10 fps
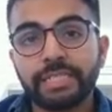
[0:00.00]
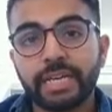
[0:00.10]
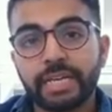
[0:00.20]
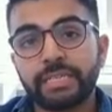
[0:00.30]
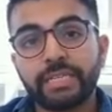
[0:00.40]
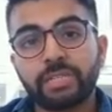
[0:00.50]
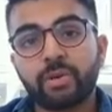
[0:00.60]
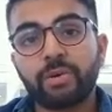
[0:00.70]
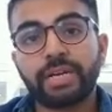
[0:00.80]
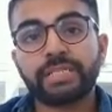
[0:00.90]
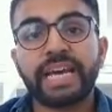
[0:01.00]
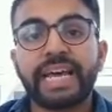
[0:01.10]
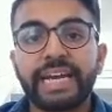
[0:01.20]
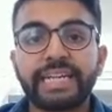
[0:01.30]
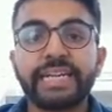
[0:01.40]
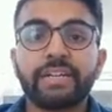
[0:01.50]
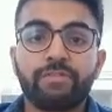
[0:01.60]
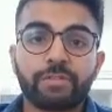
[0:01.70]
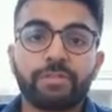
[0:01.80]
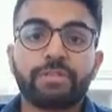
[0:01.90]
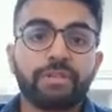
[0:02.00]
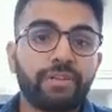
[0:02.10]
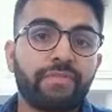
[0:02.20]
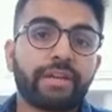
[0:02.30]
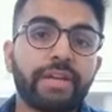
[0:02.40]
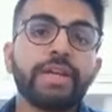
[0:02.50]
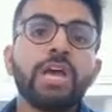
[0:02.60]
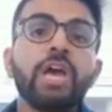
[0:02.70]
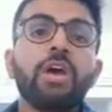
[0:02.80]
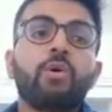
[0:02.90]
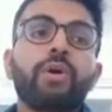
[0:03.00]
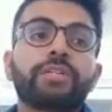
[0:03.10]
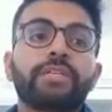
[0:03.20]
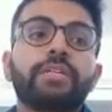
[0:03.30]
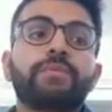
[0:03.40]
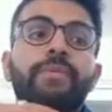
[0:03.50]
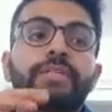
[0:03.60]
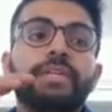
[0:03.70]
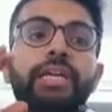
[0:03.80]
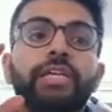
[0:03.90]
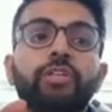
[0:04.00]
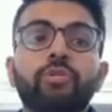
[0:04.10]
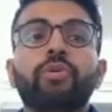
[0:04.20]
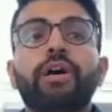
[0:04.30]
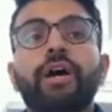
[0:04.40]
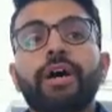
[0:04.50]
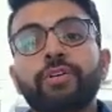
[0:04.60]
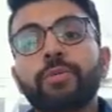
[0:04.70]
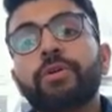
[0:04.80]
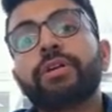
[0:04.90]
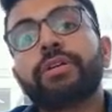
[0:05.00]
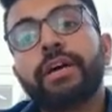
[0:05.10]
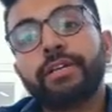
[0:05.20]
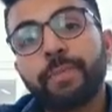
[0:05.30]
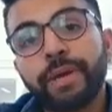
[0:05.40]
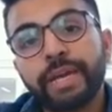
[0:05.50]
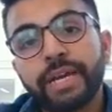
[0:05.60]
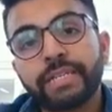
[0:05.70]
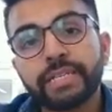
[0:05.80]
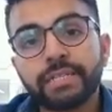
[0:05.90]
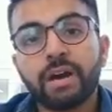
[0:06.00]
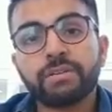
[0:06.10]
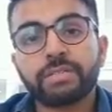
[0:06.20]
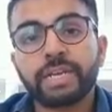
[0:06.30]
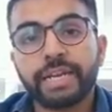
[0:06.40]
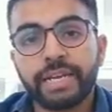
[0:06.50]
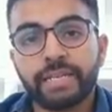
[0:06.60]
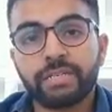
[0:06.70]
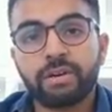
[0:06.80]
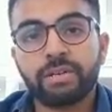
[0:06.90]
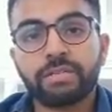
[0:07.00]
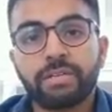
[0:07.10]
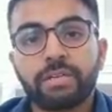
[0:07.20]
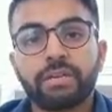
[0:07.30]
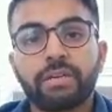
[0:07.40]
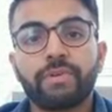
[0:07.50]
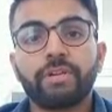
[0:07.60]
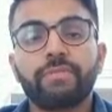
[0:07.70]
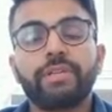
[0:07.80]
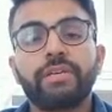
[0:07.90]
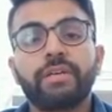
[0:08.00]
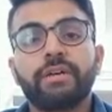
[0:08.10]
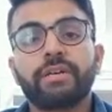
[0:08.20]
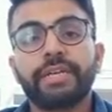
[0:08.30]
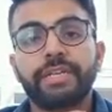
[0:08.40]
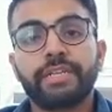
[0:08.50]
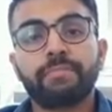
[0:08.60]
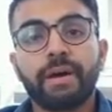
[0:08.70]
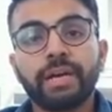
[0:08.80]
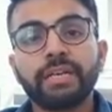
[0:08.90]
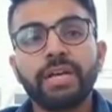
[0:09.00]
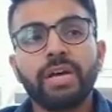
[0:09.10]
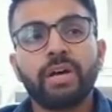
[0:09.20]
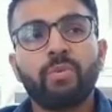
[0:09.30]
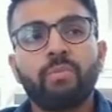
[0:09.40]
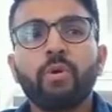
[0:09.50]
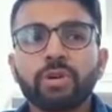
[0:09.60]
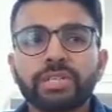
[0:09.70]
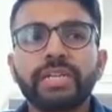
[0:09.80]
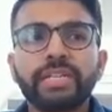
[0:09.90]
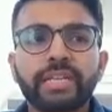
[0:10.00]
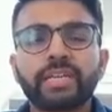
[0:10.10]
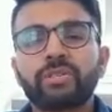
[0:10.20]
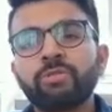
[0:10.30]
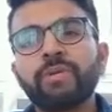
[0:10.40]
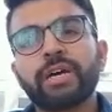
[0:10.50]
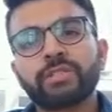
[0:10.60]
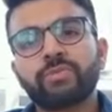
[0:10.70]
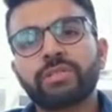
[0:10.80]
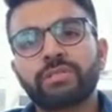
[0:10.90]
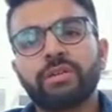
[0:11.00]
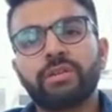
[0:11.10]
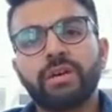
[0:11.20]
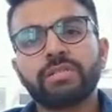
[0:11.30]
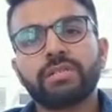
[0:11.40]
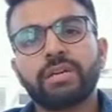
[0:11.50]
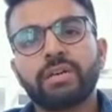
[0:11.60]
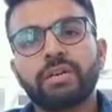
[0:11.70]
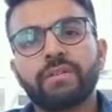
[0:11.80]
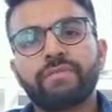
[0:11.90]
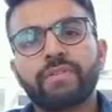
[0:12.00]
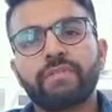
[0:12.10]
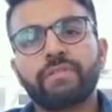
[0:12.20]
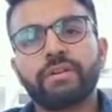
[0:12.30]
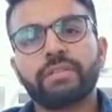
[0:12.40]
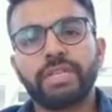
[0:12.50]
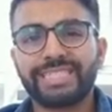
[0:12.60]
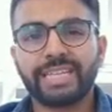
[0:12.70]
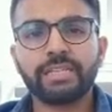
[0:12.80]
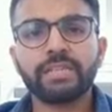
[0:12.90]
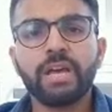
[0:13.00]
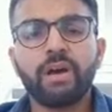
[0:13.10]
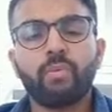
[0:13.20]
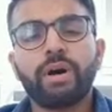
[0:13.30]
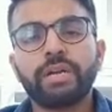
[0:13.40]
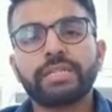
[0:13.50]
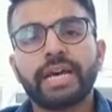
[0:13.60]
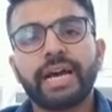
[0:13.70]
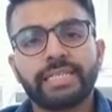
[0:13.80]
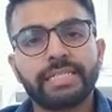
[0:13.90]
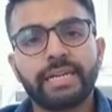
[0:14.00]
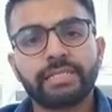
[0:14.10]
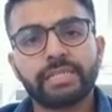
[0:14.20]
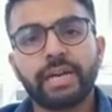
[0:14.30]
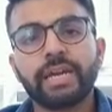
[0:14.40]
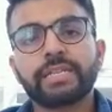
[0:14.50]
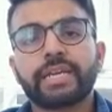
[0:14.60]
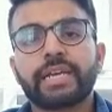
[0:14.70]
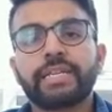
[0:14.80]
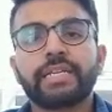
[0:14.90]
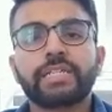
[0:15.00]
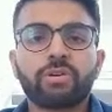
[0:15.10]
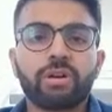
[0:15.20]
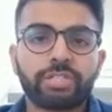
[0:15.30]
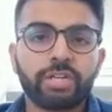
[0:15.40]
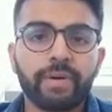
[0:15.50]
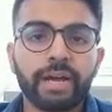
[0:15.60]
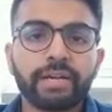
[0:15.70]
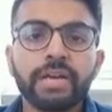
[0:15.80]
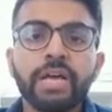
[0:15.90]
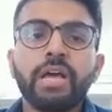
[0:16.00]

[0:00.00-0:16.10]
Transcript: GIC is known as Guaranteed Investment Certificate, which is basically you pay 10,000 Canadian dollars in one of the Canadian bank. Mostly there are two banks which does of these things. One is ICICI and second thing is Scotia Bank.